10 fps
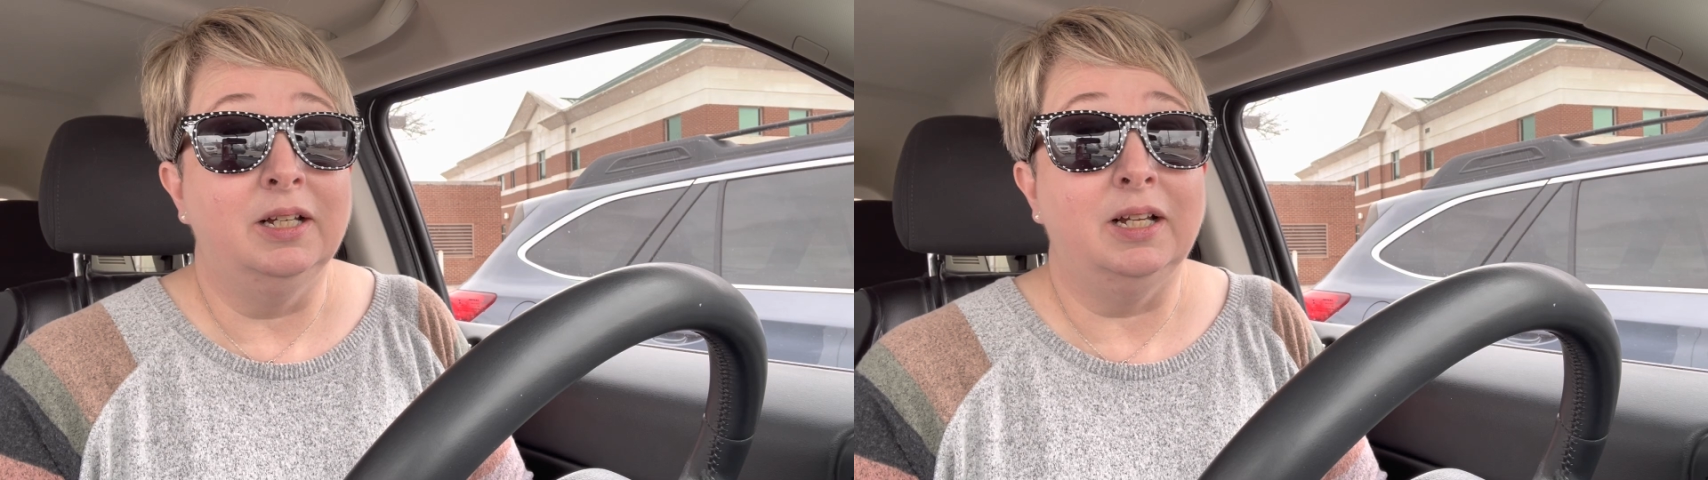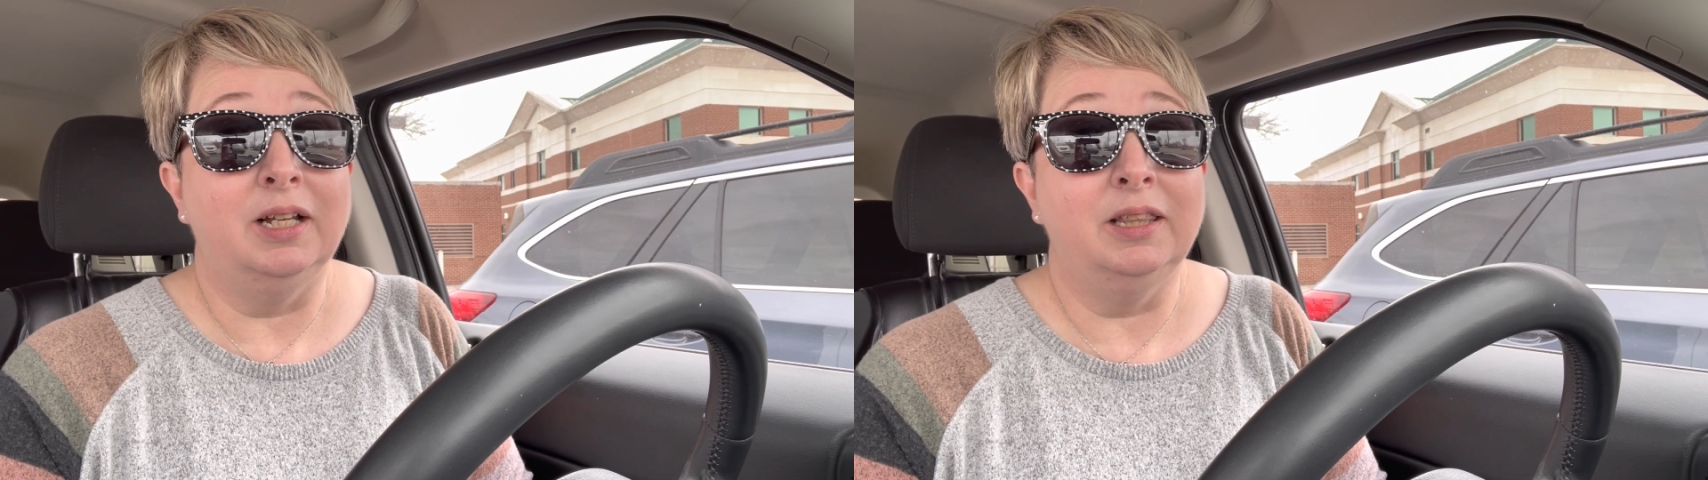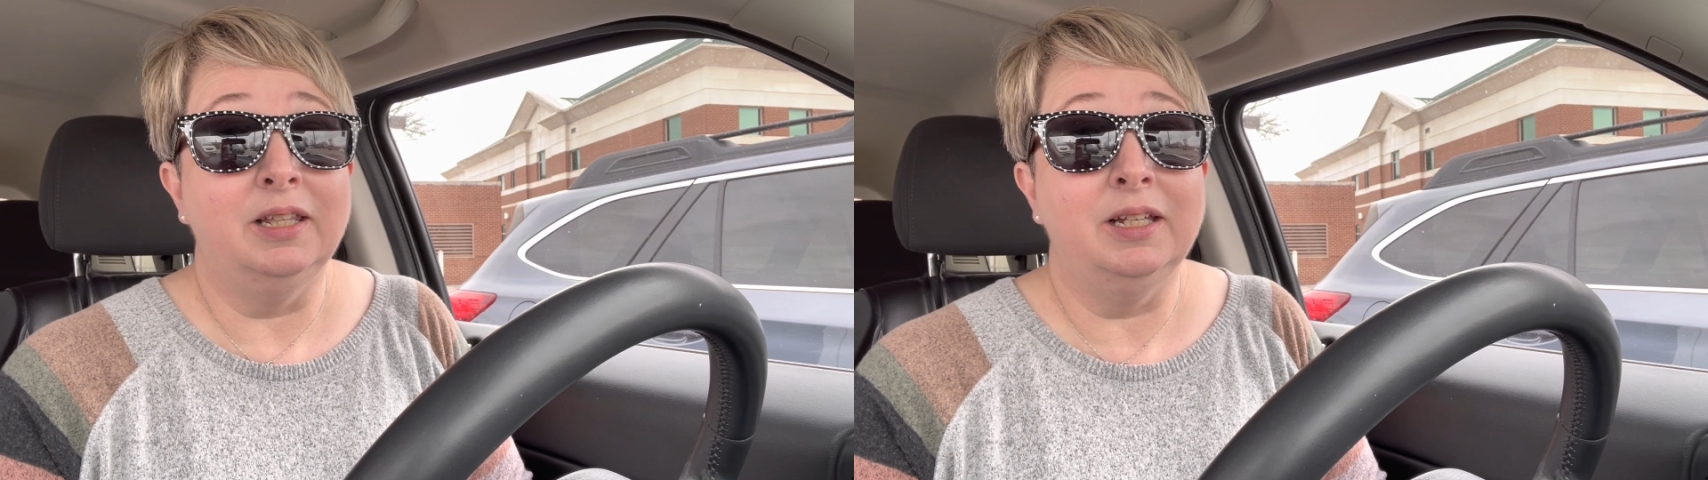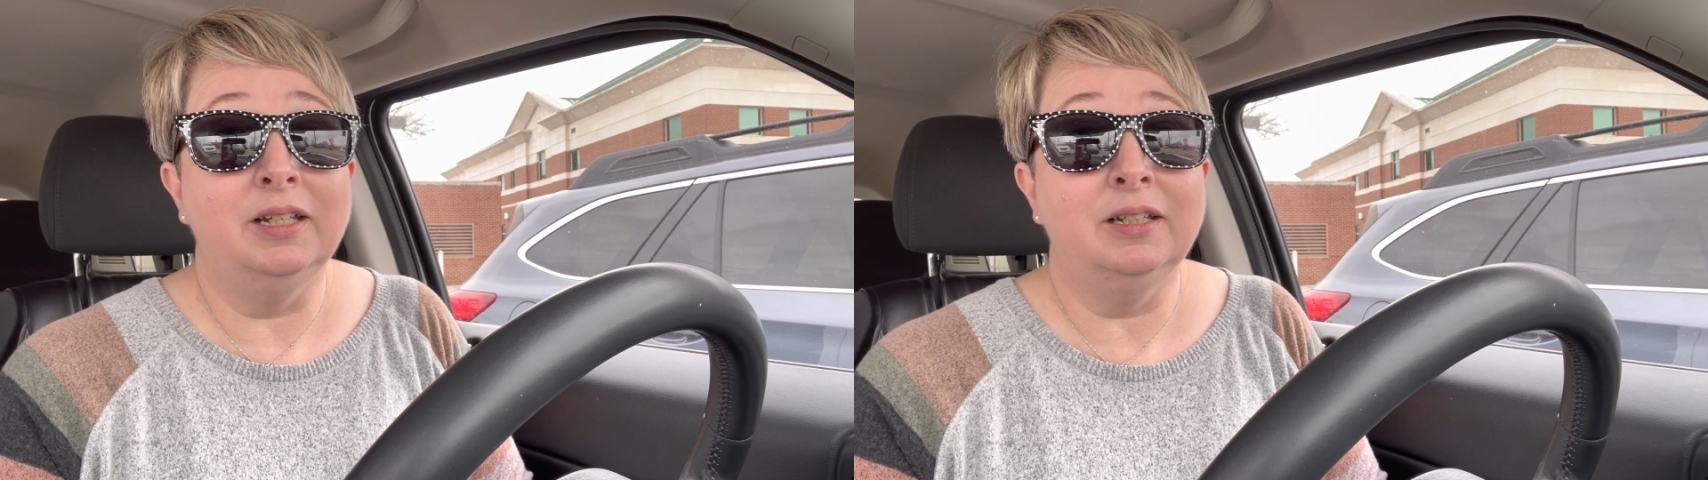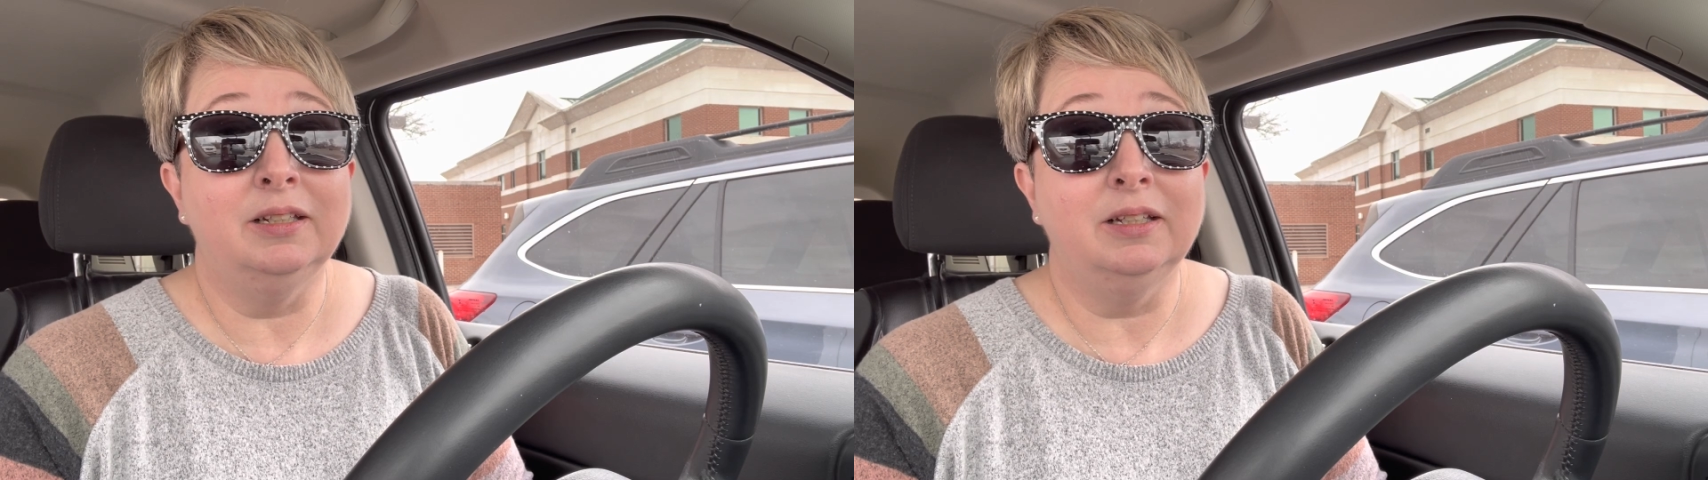I
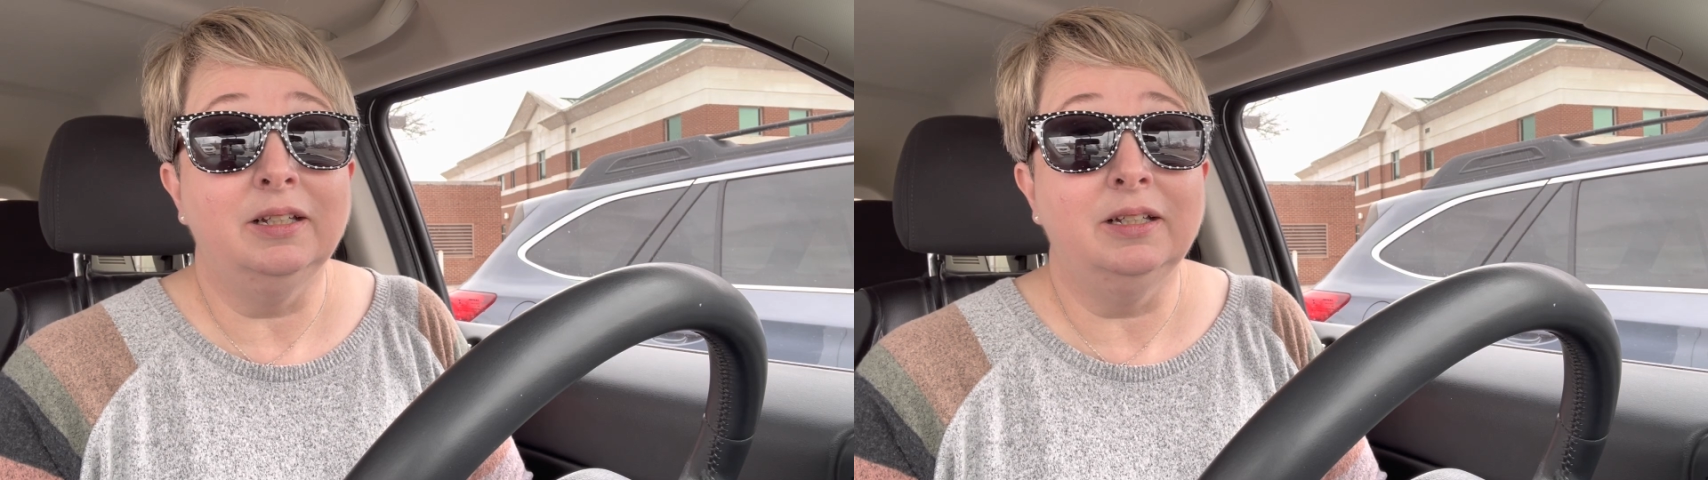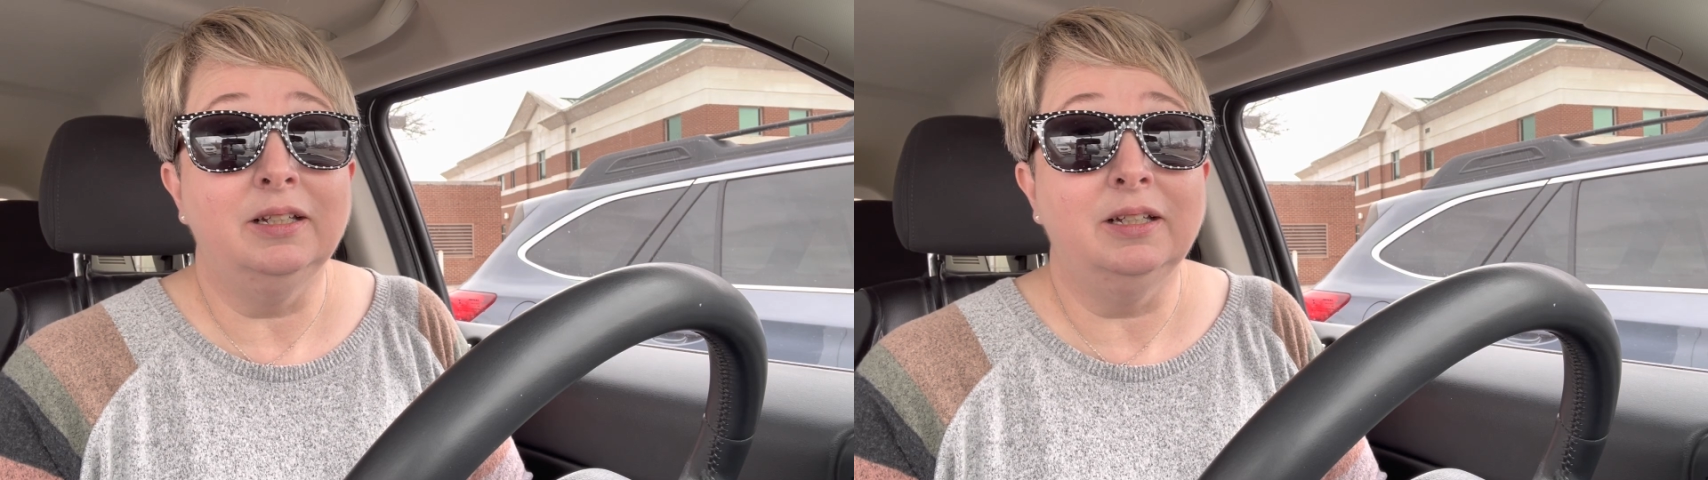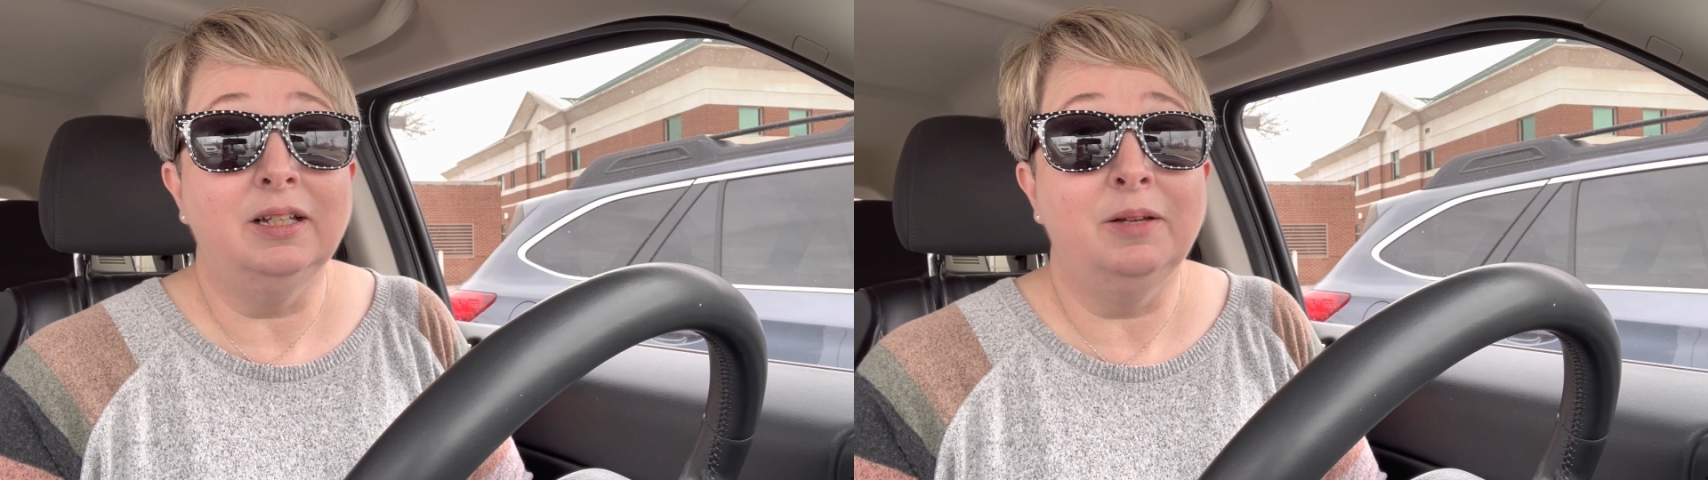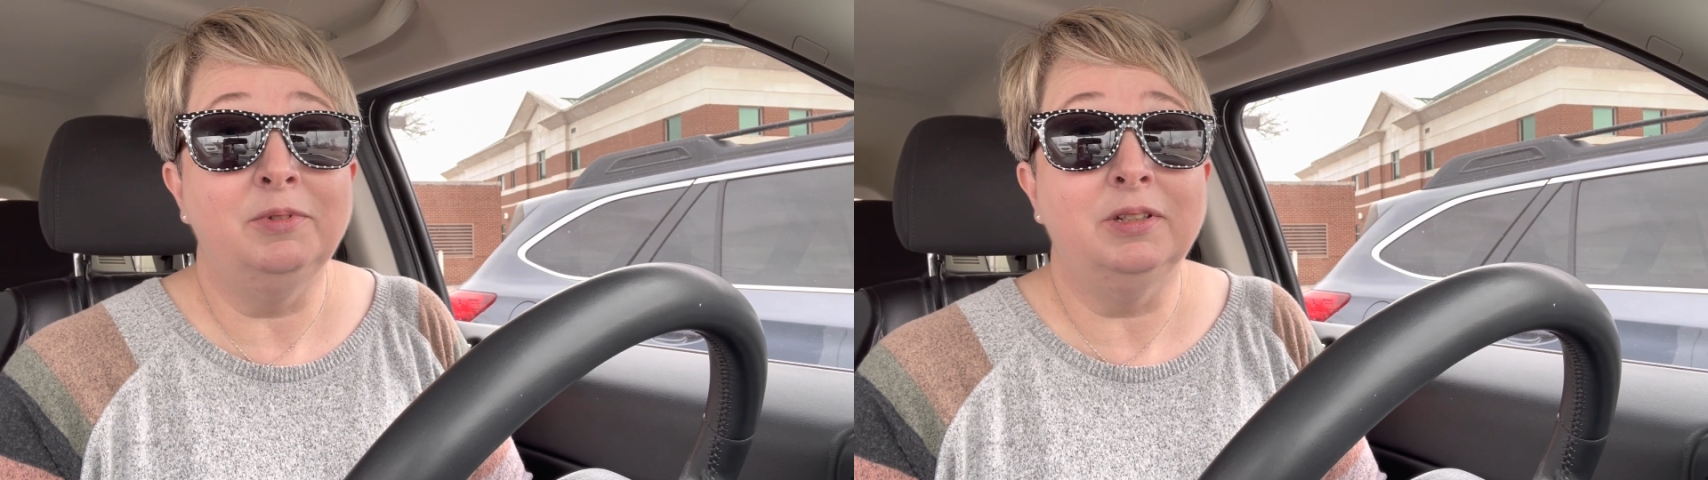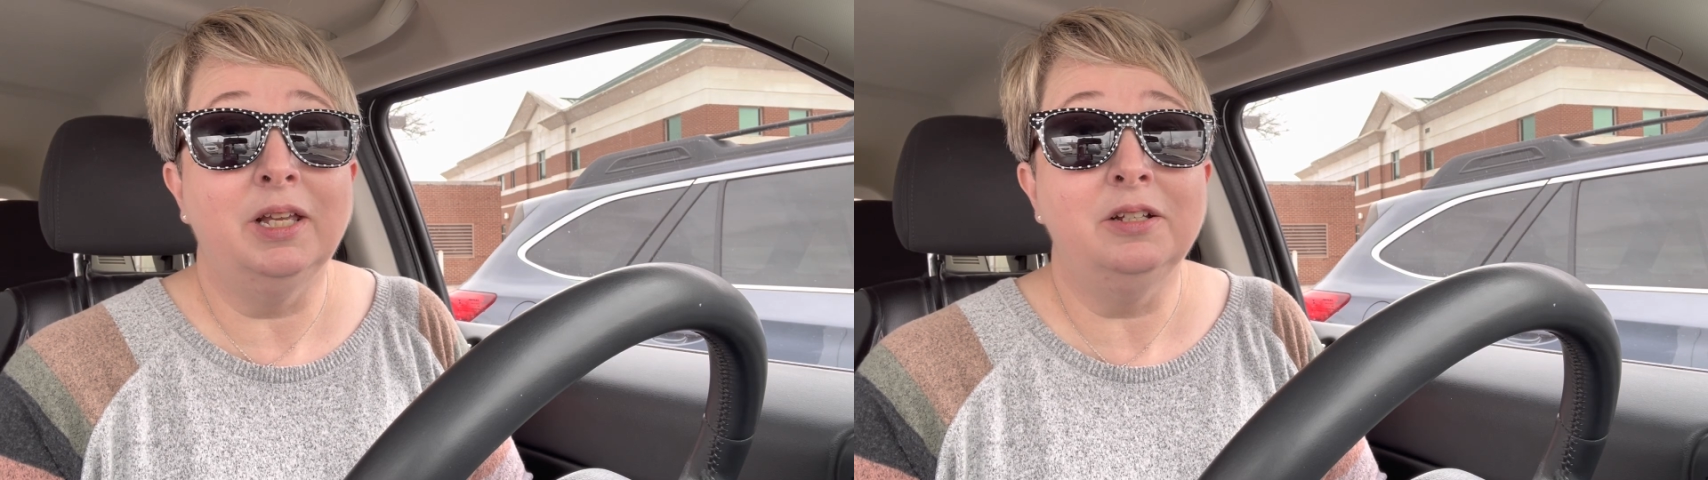think I'm
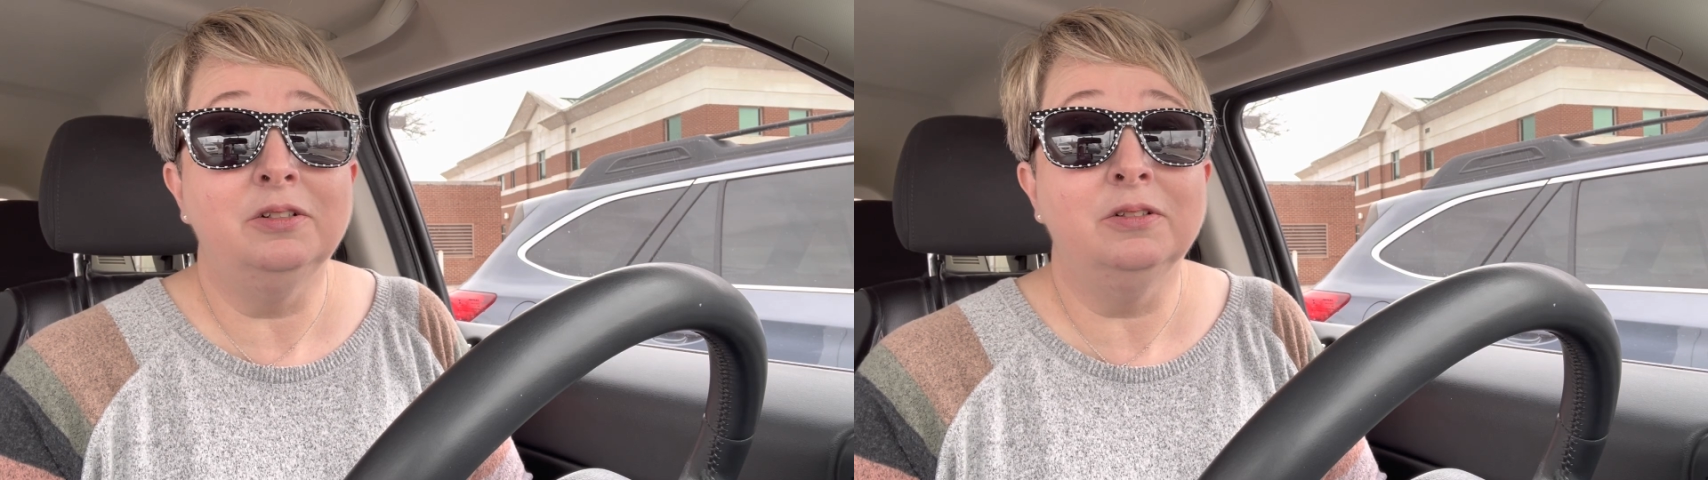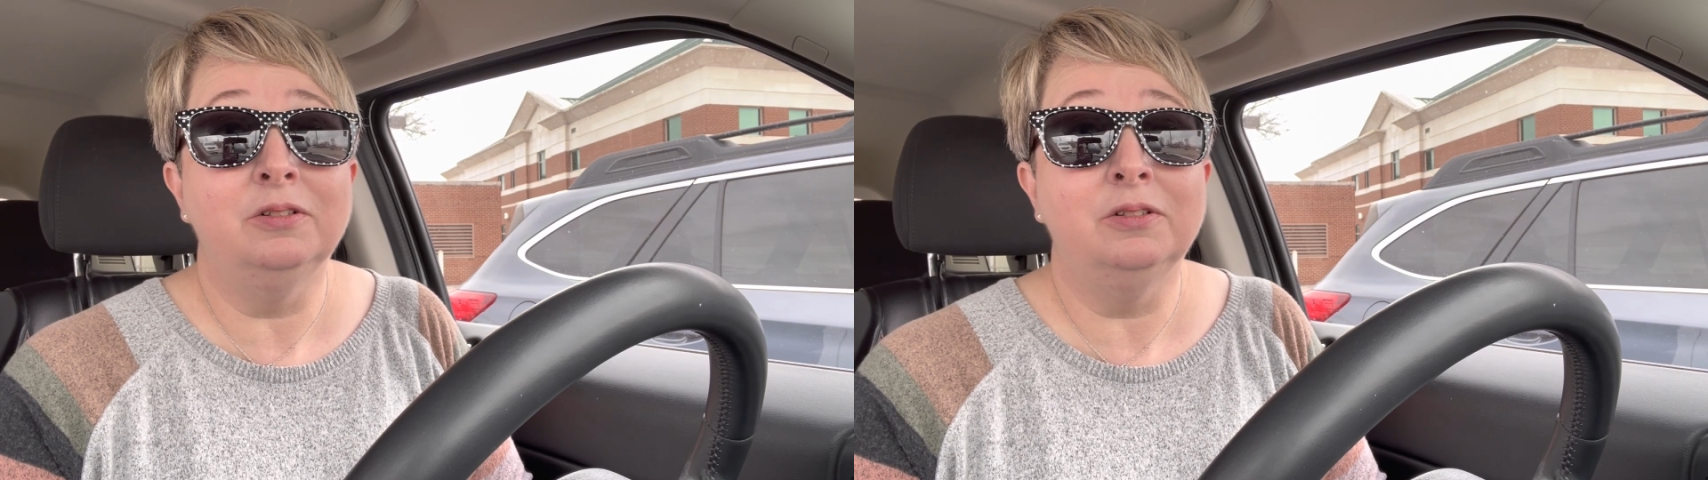scheduled